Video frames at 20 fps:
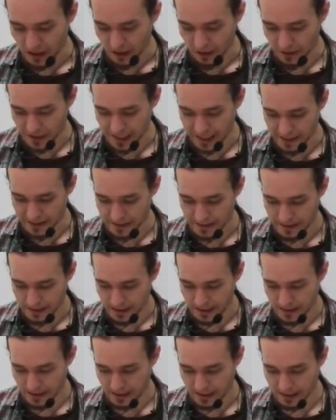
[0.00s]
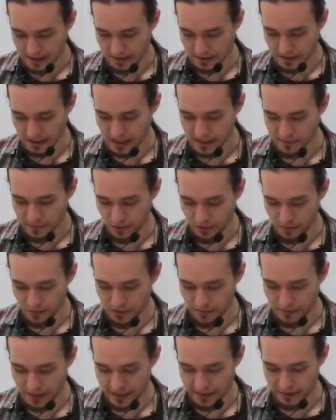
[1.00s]
Okay, the last
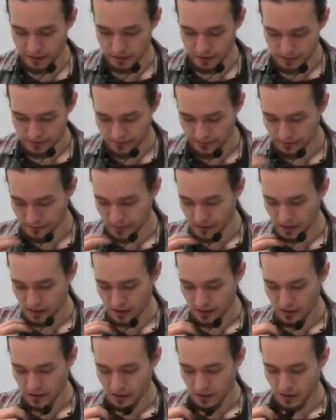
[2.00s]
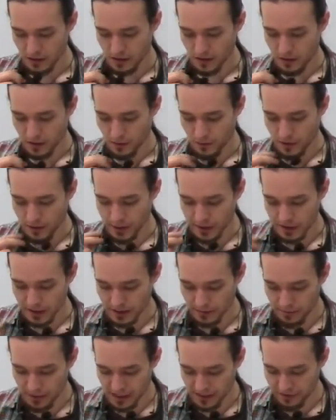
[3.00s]
problem, L, was
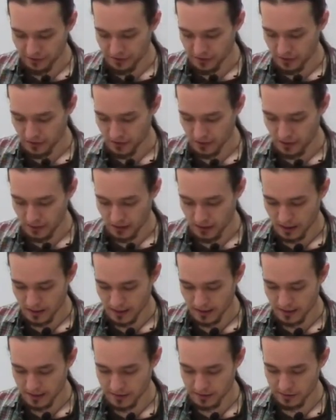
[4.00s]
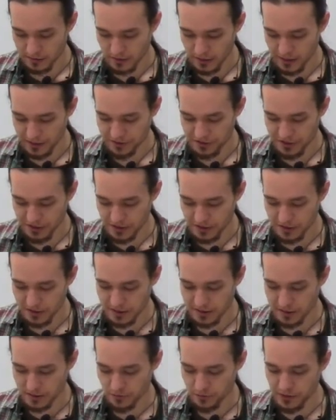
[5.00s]
about the largest
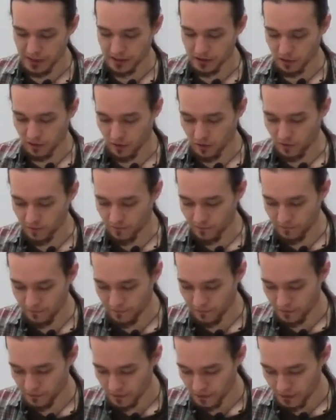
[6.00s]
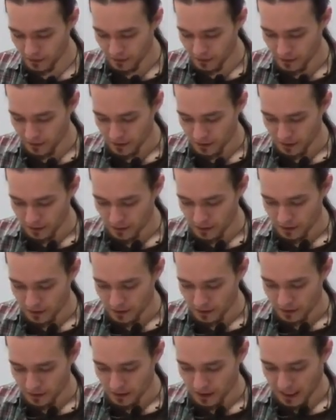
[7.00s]
streak of
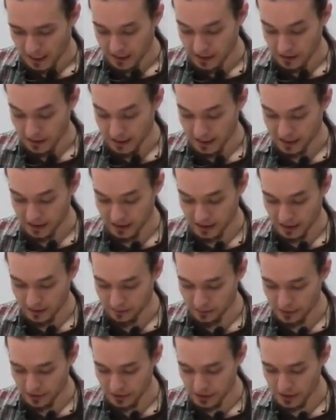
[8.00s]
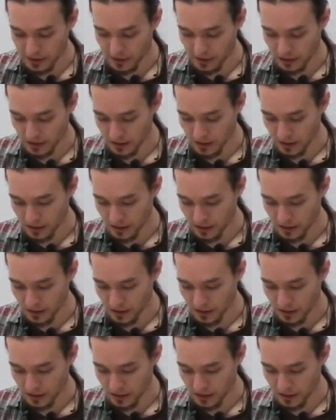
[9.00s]
unlucky numbers